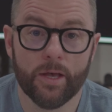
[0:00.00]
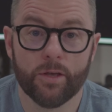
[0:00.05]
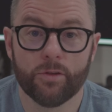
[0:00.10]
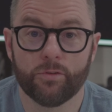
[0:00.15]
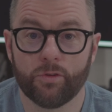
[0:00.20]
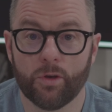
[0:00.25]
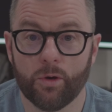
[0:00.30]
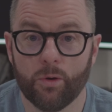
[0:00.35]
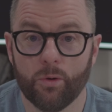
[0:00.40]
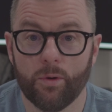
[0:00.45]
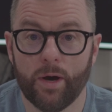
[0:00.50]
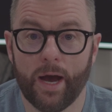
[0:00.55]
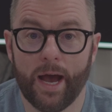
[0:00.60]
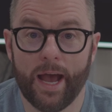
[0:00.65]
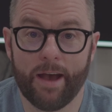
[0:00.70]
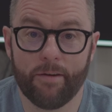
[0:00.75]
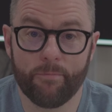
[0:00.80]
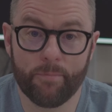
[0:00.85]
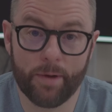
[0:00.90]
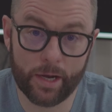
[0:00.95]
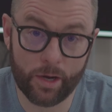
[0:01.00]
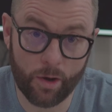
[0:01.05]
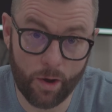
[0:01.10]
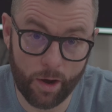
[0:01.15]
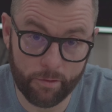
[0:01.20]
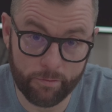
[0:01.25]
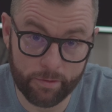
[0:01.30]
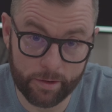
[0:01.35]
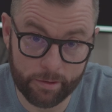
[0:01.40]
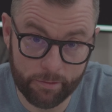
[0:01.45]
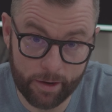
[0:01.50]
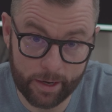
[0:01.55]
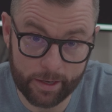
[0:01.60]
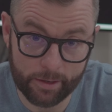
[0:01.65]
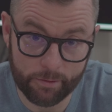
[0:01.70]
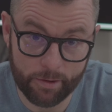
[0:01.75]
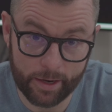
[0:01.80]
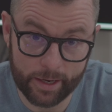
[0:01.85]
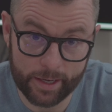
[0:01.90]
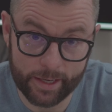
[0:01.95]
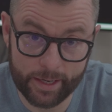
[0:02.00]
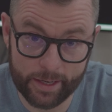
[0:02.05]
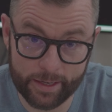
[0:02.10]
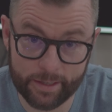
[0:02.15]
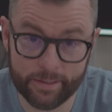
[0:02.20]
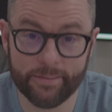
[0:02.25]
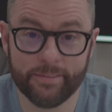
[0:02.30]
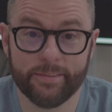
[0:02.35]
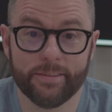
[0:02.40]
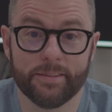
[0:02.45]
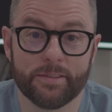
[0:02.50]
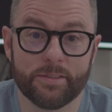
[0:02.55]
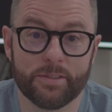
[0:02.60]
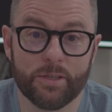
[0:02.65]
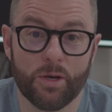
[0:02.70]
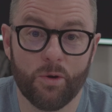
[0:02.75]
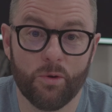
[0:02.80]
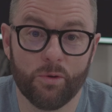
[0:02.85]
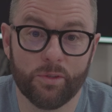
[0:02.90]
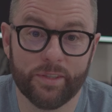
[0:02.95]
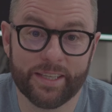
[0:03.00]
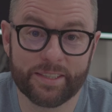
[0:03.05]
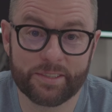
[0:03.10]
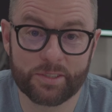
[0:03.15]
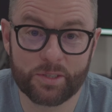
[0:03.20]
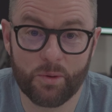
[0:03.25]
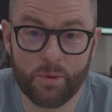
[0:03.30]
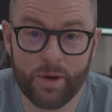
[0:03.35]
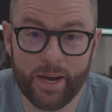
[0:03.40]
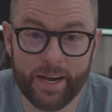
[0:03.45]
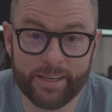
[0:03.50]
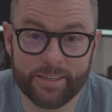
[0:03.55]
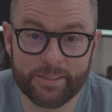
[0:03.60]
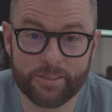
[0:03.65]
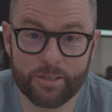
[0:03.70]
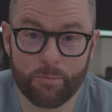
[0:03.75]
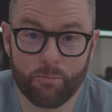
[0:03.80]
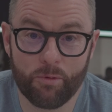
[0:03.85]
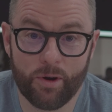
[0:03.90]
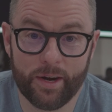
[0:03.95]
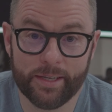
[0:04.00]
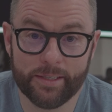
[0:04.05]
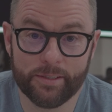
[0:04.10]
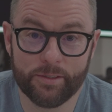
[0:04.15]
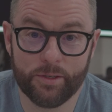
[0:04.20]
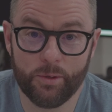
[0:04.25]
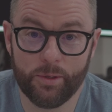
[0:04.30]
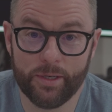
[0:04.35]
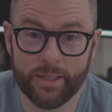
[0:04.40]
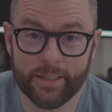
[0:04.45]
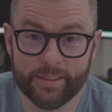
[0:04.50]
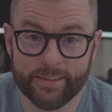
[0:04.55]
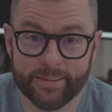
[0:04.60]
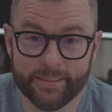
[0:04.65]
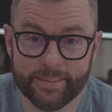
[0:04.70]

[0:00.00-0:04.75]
So I have my coffee ready right here. So let's go ahead and jump right into it.